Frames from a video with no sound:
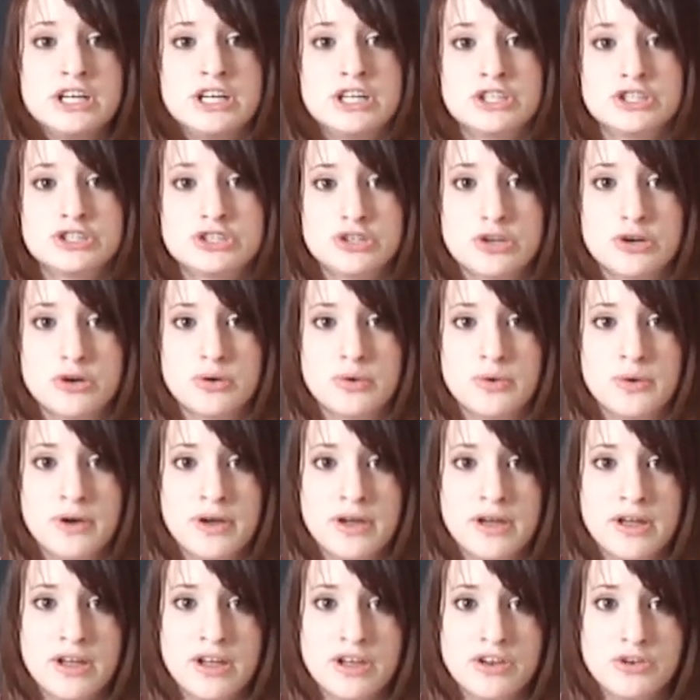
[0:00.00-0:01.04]
So
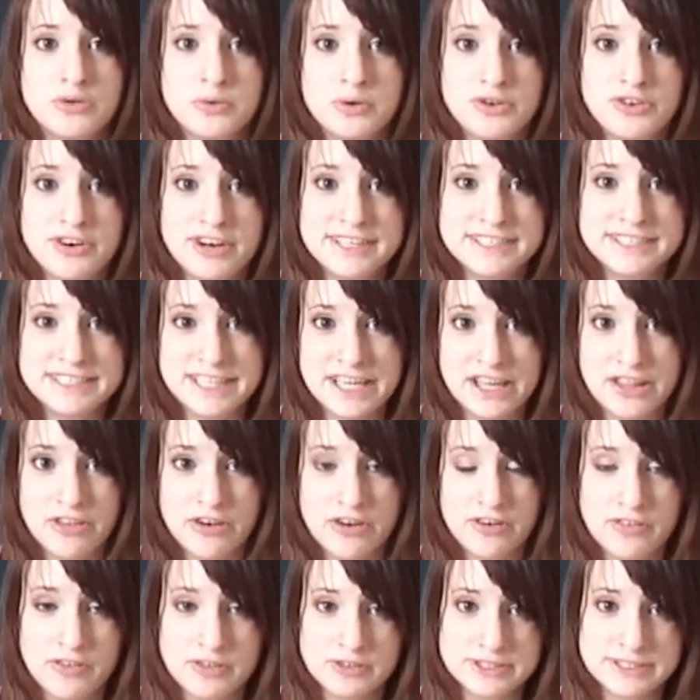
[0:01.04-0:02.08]
to address either
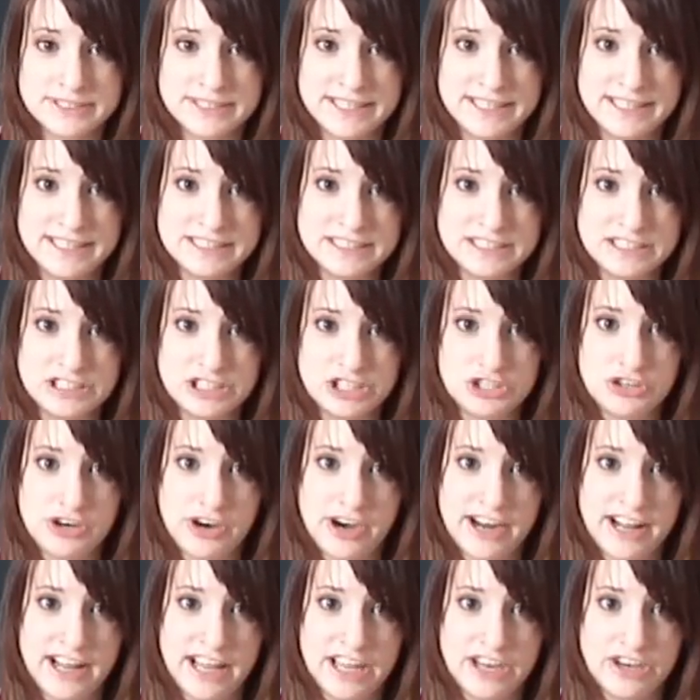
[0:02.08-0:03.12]
of those things and to
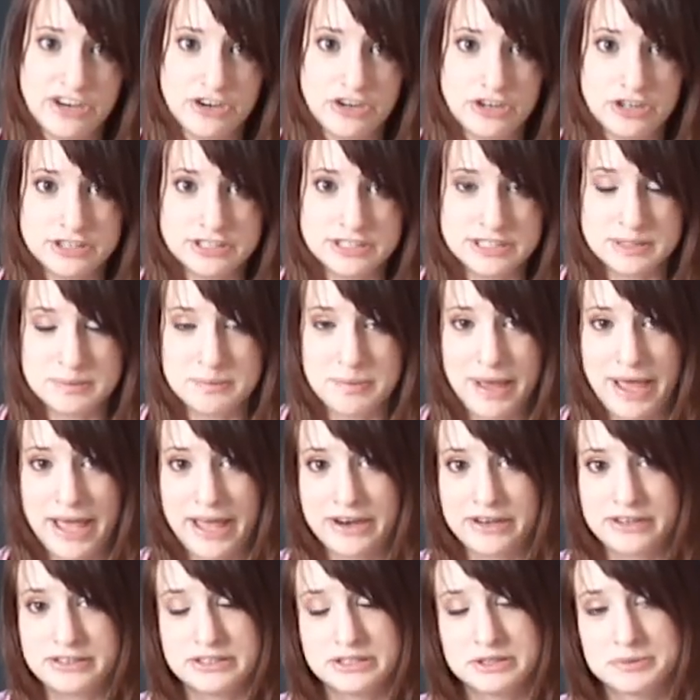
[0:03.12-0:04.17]
try to get your nursing
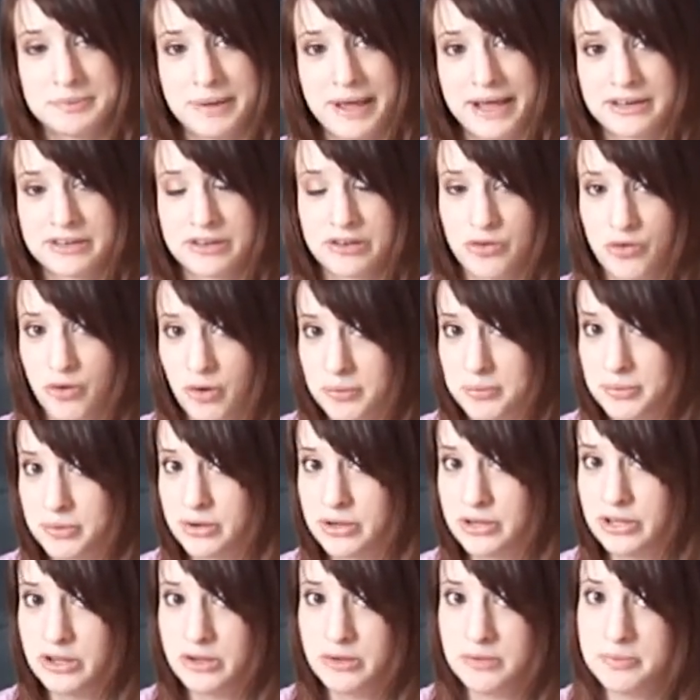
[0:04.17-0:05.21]
patterns back to
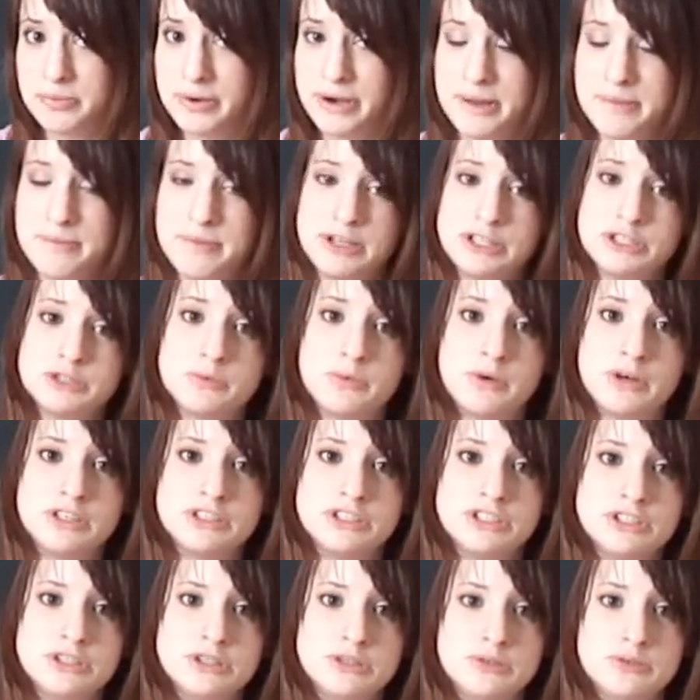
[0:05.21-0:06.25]
normal, you pretty much
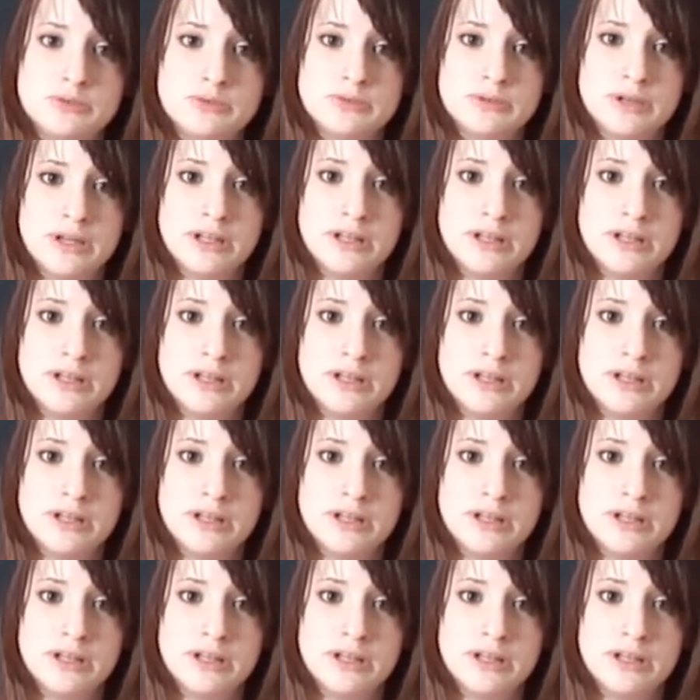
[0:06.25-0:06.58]
want to